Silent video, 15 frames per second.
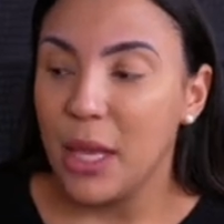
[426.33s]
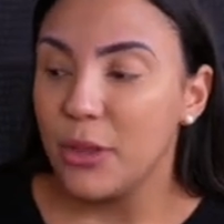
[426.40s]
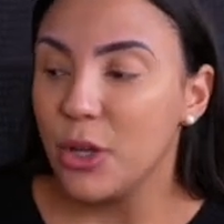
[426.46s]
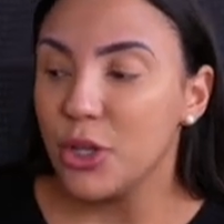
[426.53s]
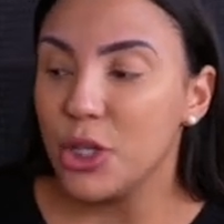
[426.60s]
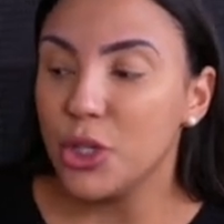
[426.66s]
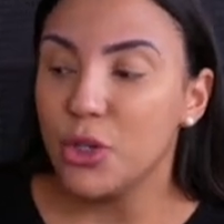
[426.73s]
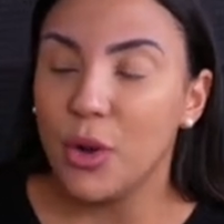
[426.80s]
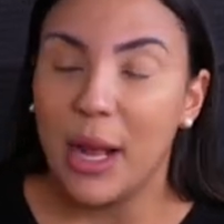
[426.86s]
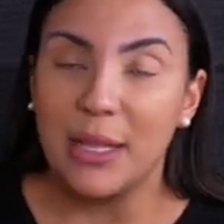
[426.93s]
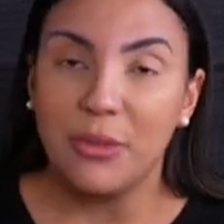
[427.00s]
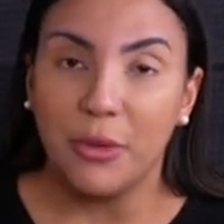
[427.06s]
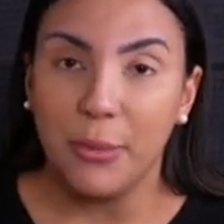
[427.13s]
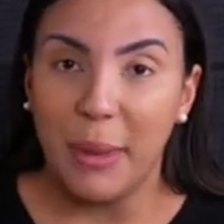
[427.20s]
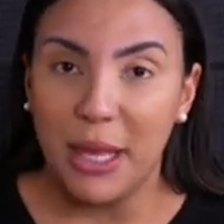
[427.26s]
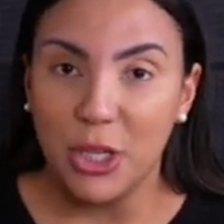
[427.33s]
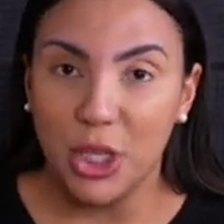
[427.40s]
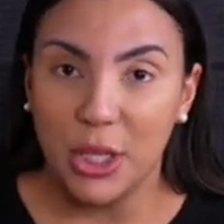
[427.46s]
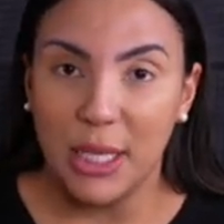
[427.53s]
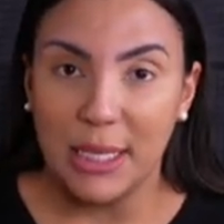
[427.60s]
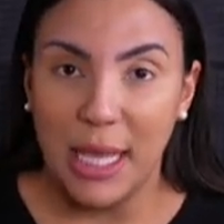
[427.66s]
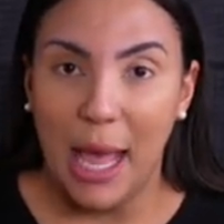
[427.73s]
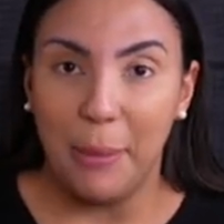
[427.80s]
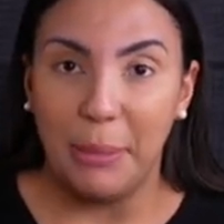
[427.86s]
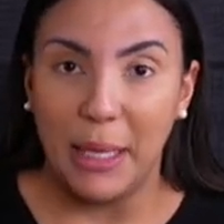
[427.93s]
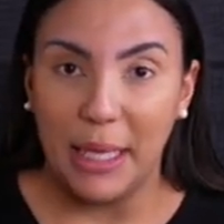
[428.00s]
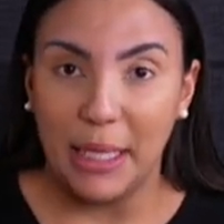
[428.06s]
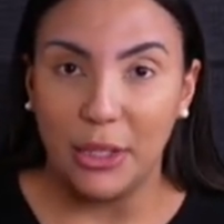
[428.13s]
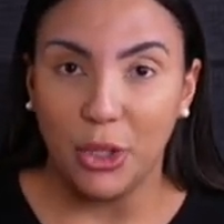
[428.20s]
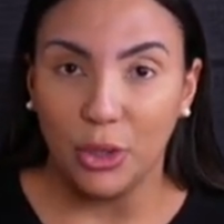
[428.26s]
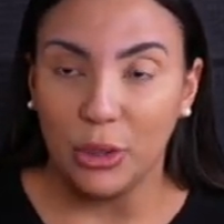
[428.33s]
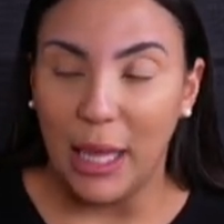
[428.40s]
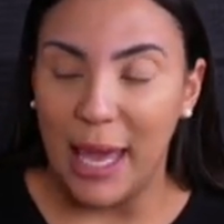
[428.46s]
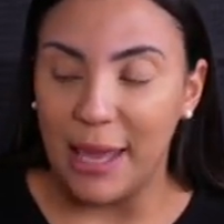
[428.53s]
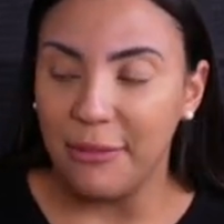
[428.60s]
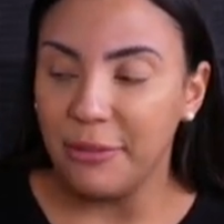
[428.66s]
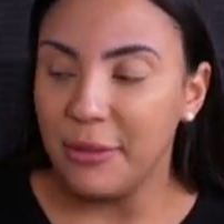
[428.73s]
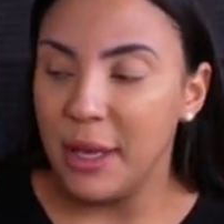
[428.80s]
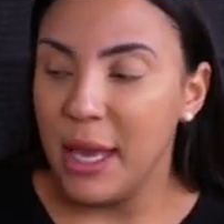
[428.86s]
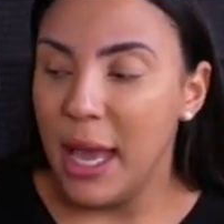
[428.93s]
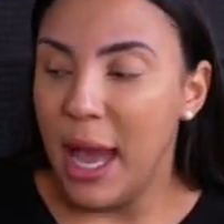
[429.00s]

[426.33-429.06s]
There's a transformation that's happening in your life.